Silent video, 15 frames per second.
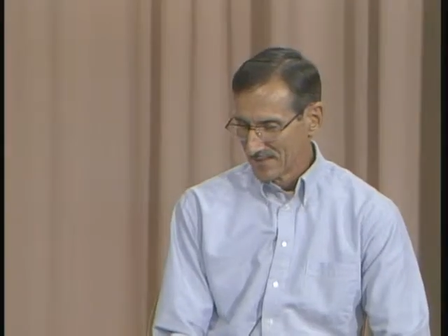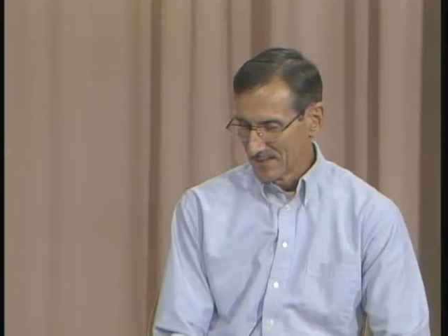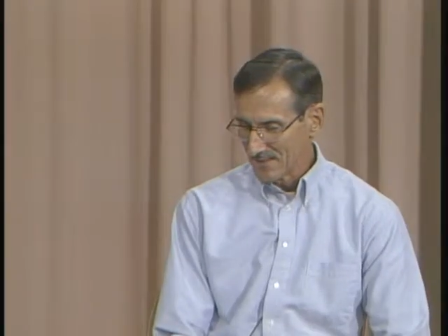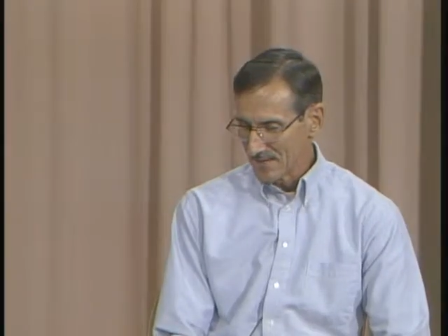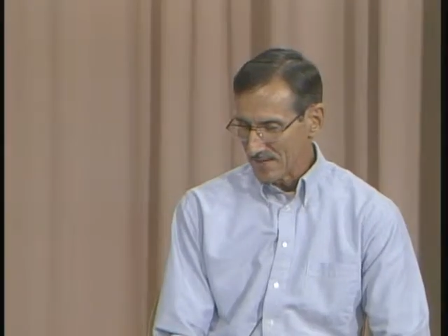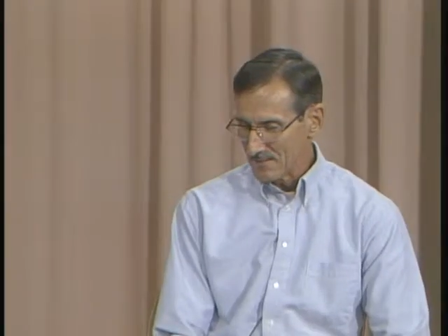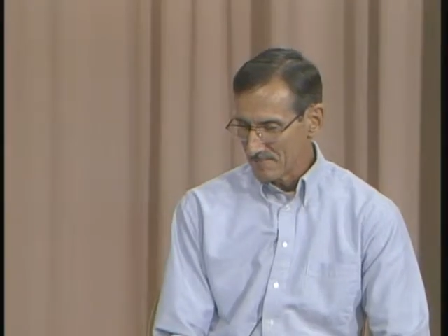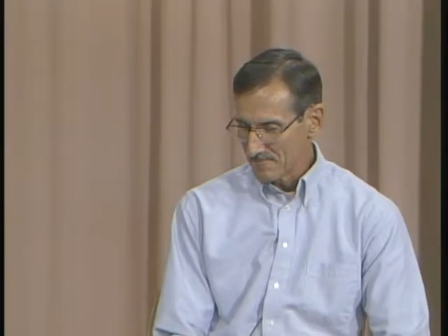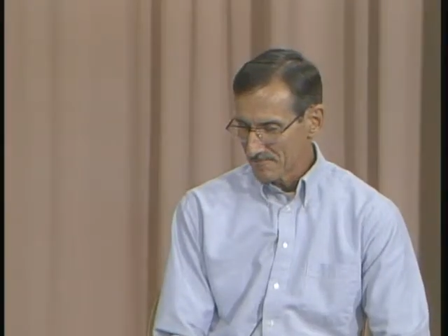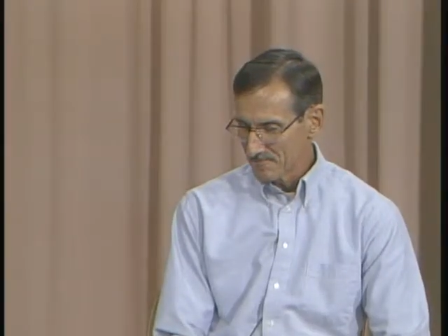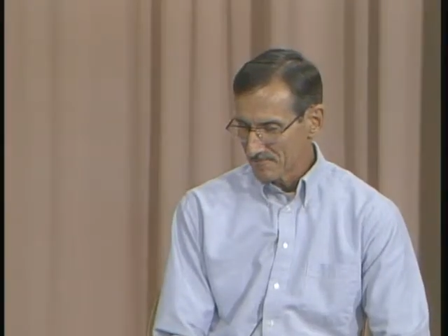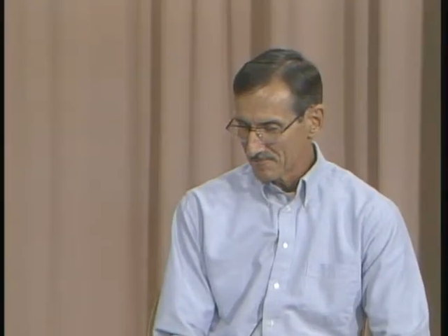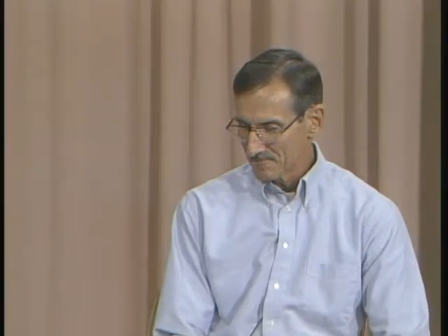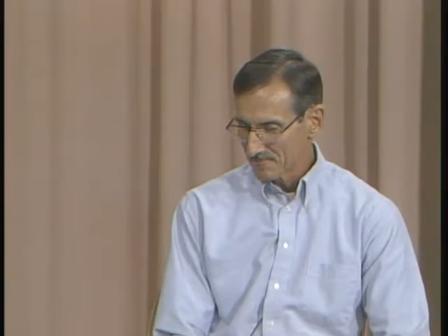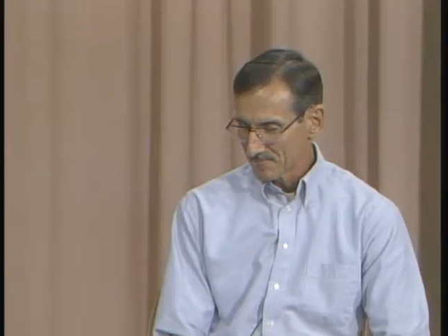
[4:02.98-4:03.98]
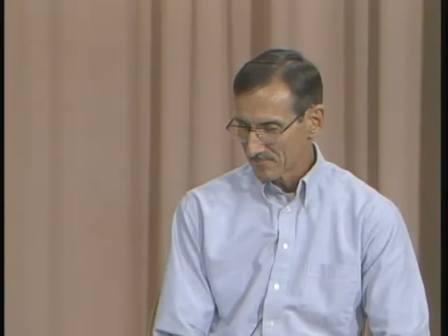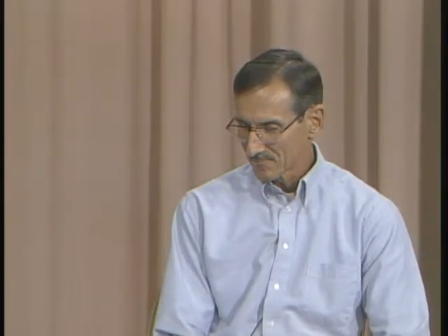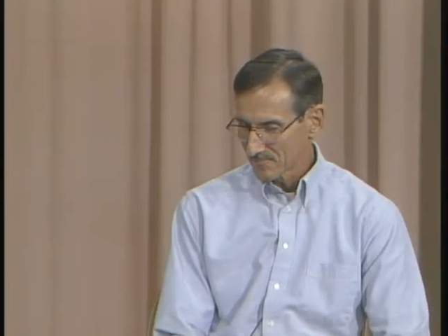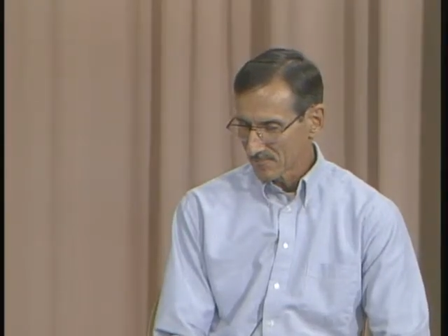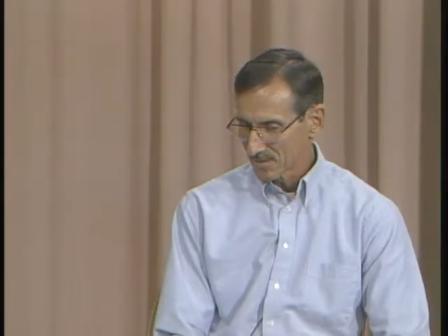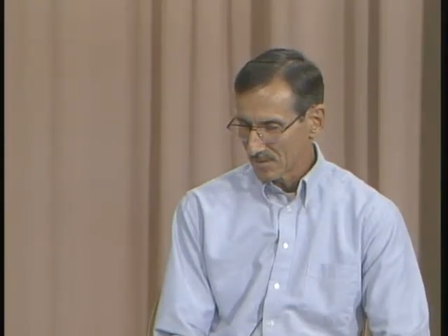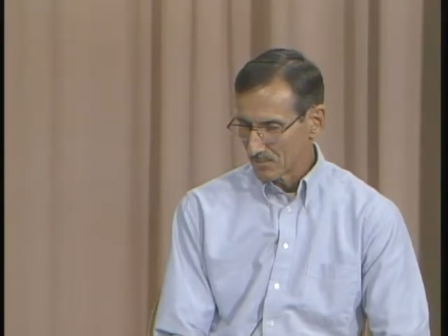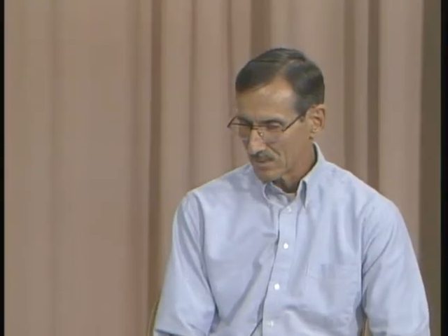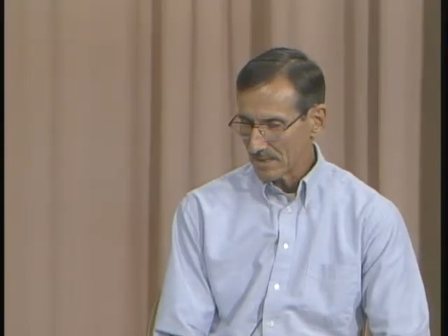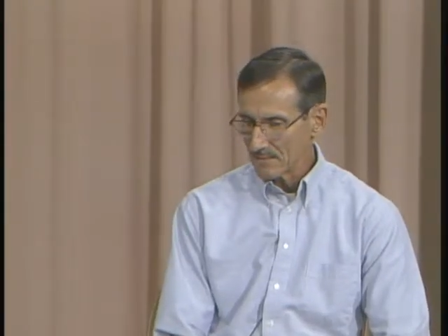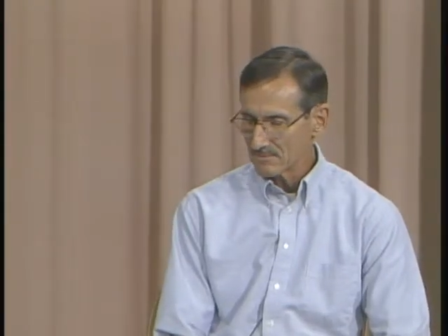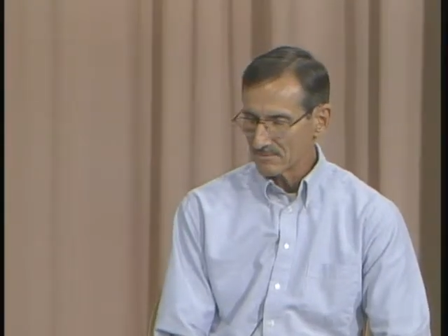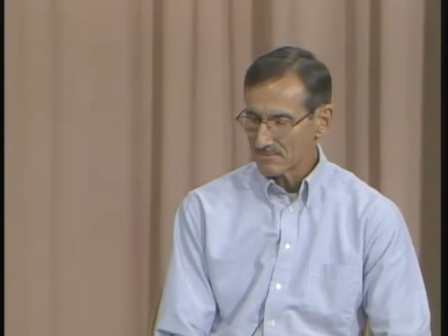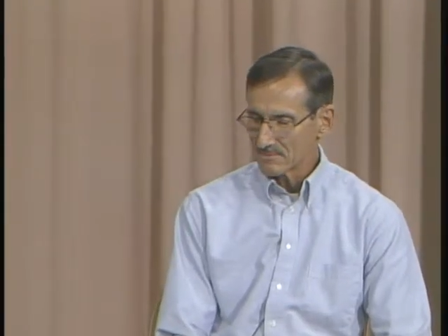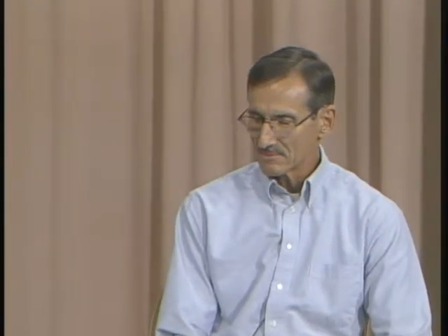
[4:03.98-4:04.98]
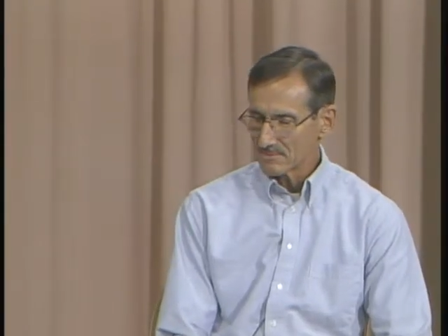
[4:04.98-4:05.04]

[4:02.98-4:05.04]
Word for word: Um, well, I'm